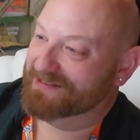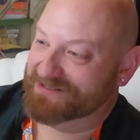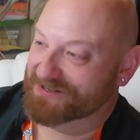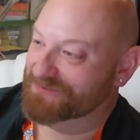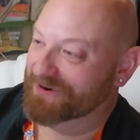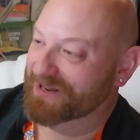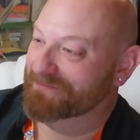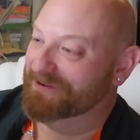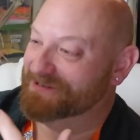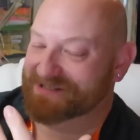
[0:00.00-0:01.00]
just one of the
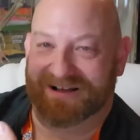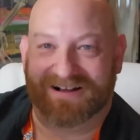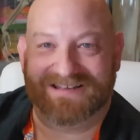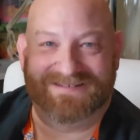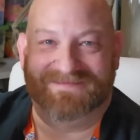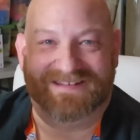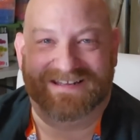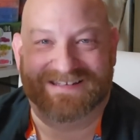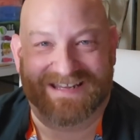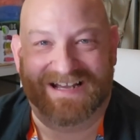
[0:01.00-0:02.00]
most awesome
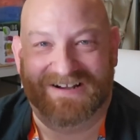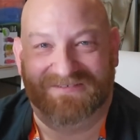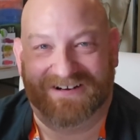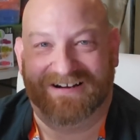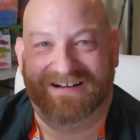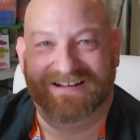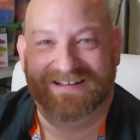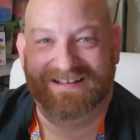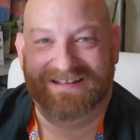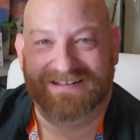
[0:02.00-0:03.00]
things ever
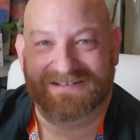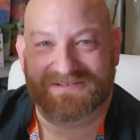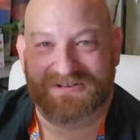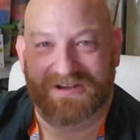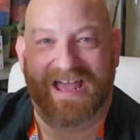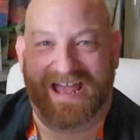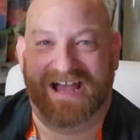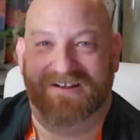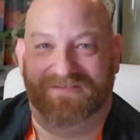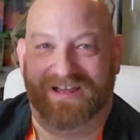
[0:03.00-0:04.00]
to
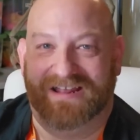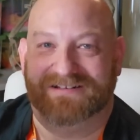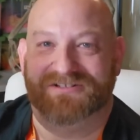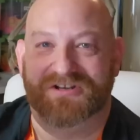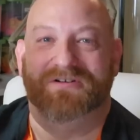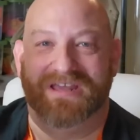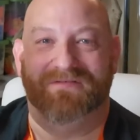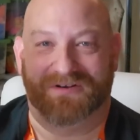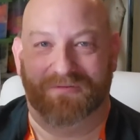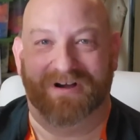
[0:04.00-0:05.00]
have and to give
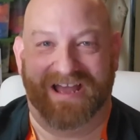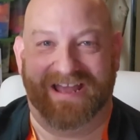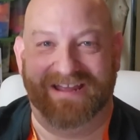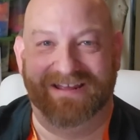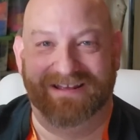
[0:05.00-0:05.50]
it away.